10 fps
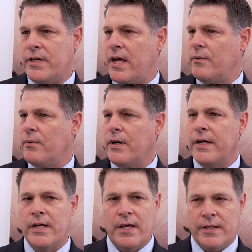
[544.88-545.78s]
January
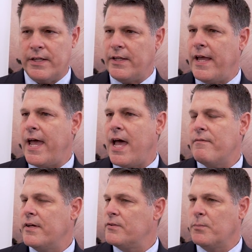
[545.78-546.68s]
that they have,
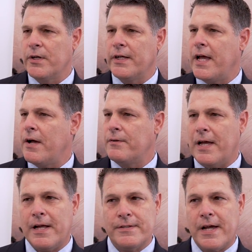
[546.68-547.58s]
and it's working out
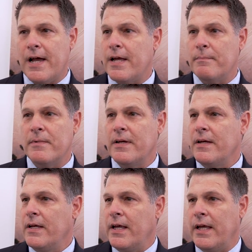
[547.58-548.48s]
on time
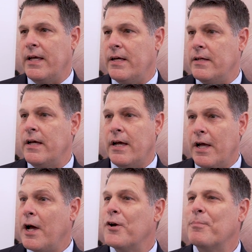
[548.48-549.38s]
and uh,
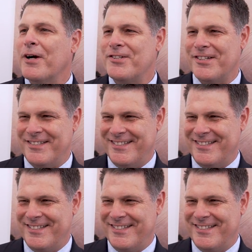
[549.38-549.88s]
under budget.